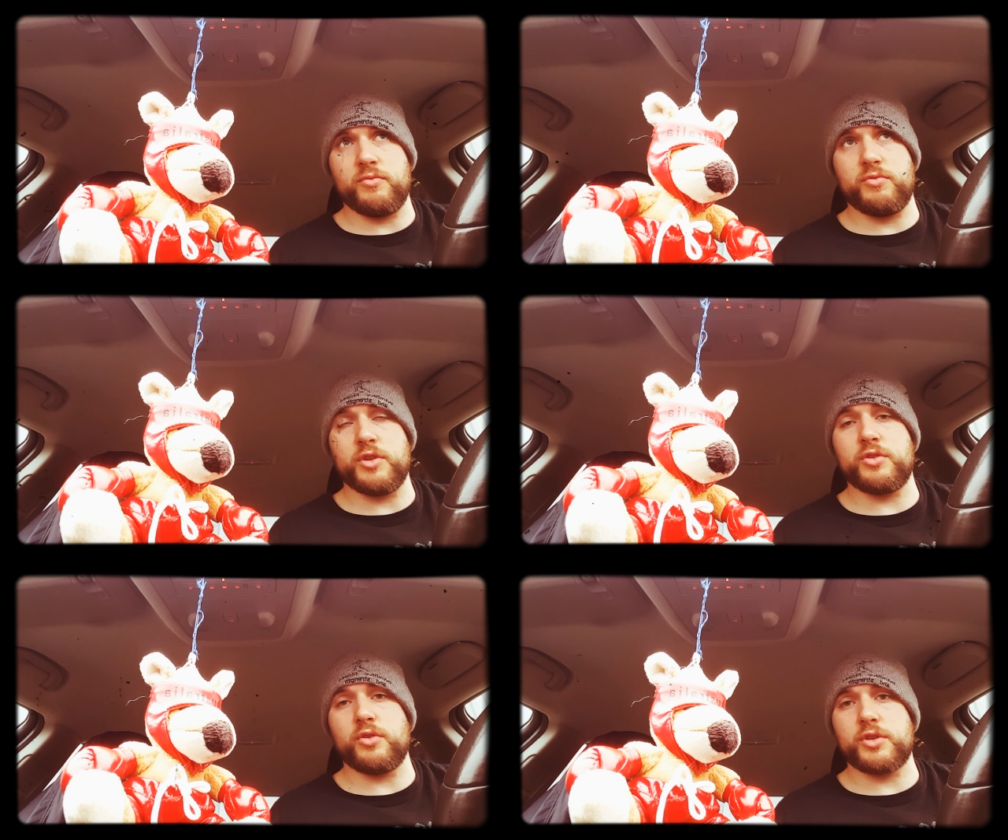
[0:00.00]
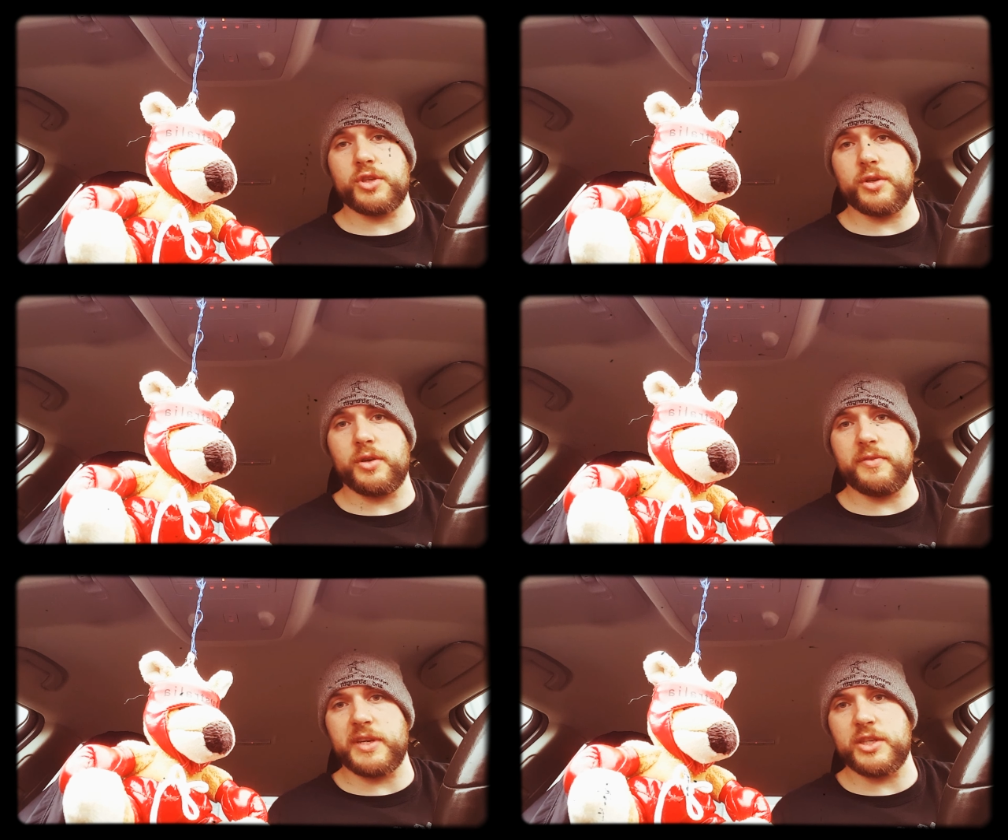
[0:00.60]
reduction
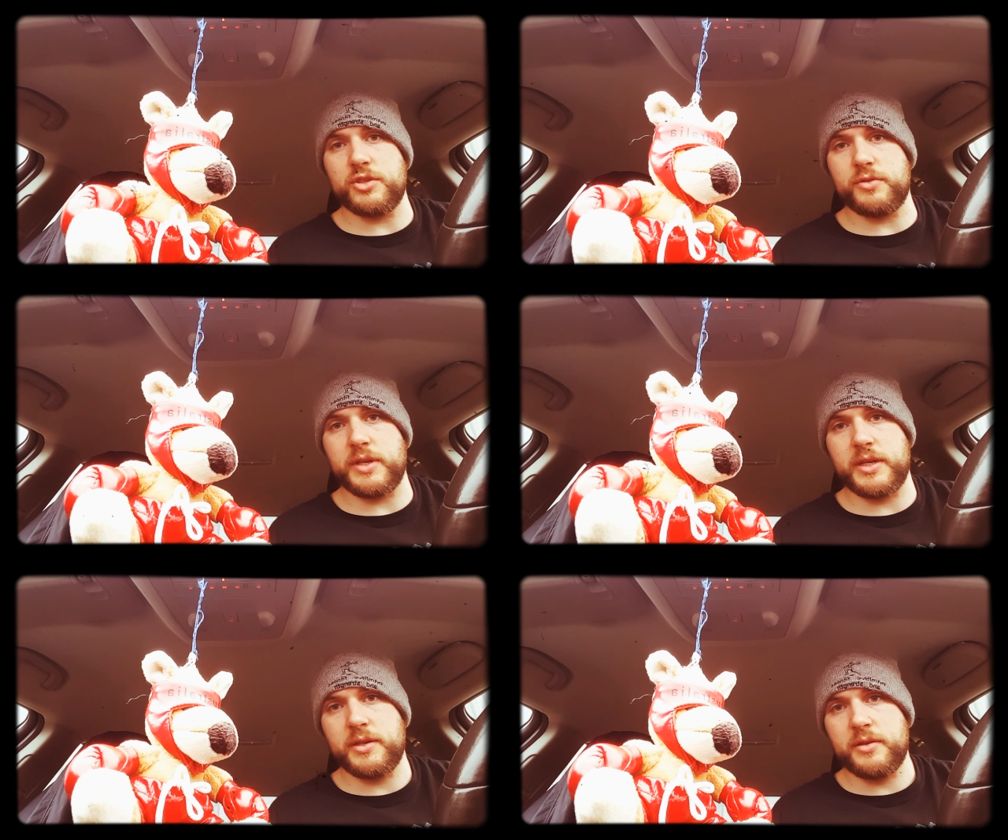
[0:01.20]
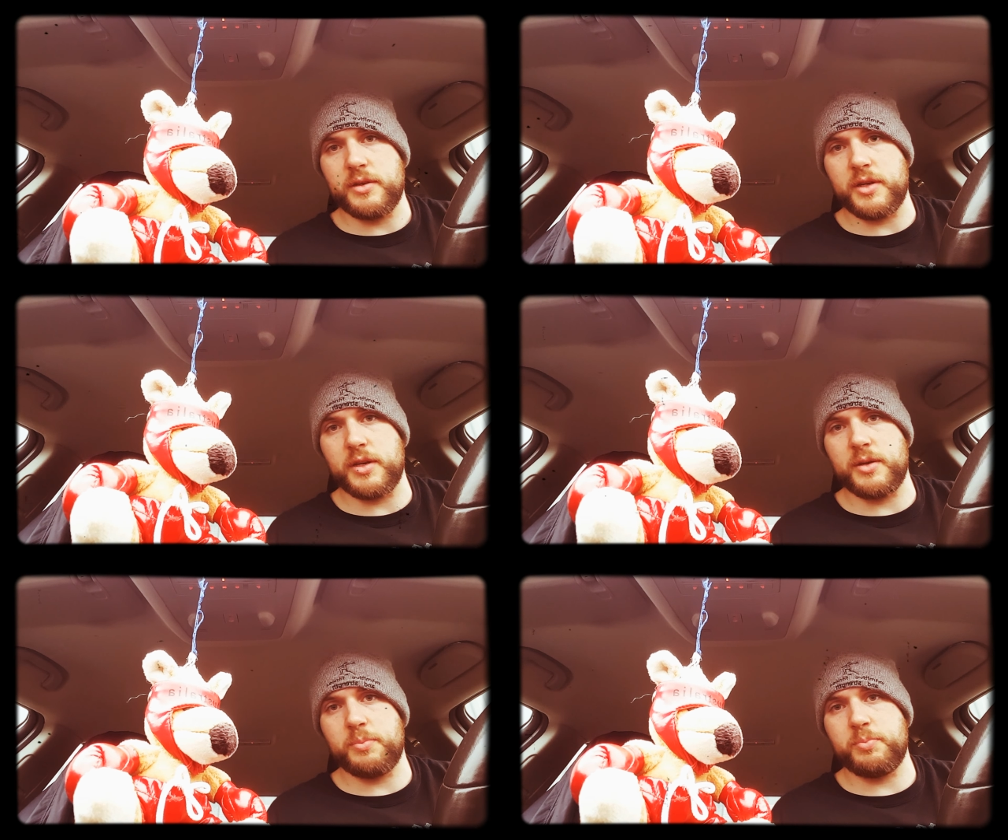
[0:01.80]
of injury
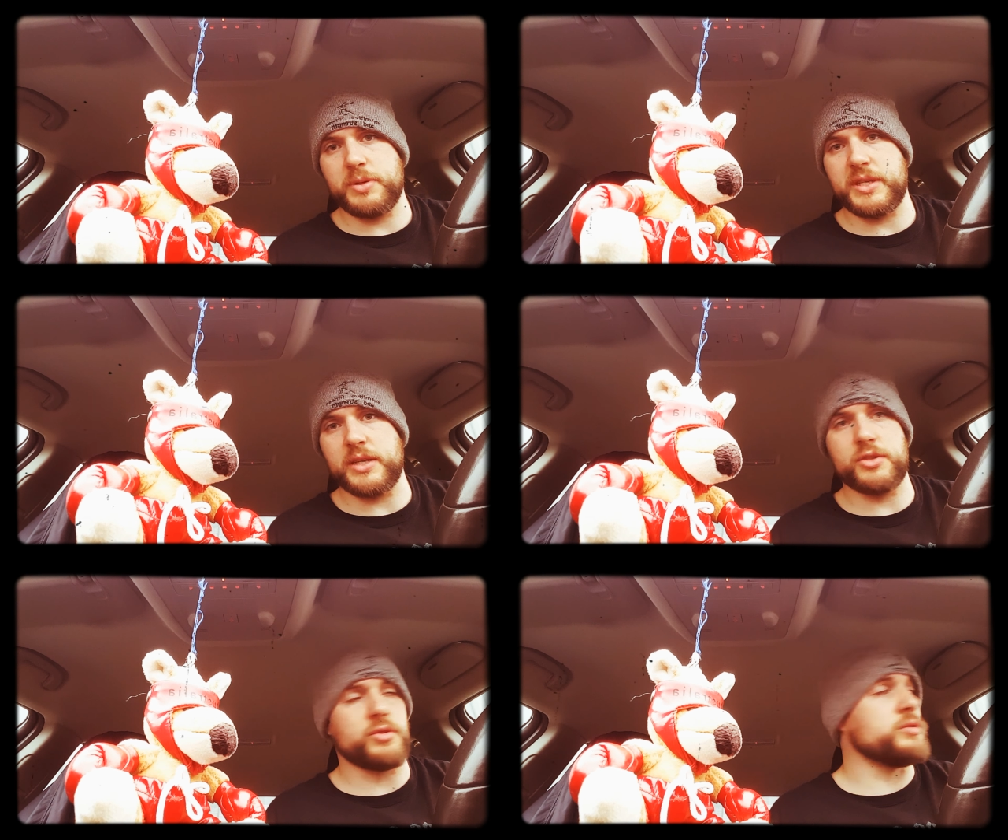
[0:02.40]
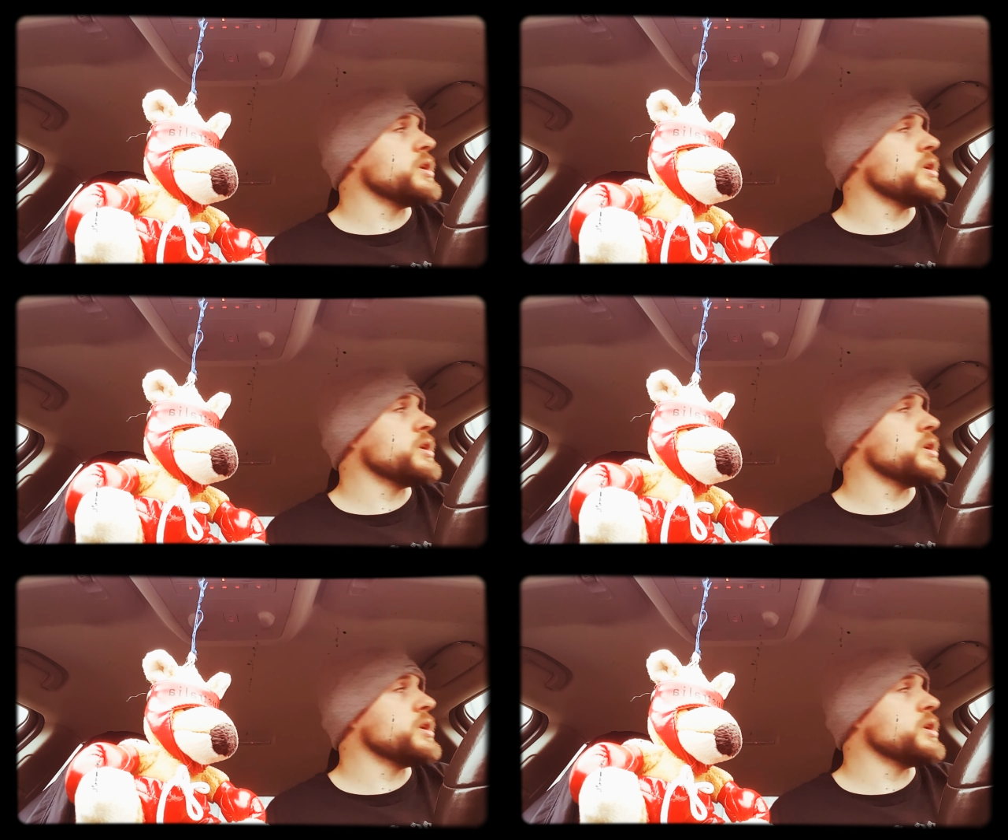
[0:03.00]
potential.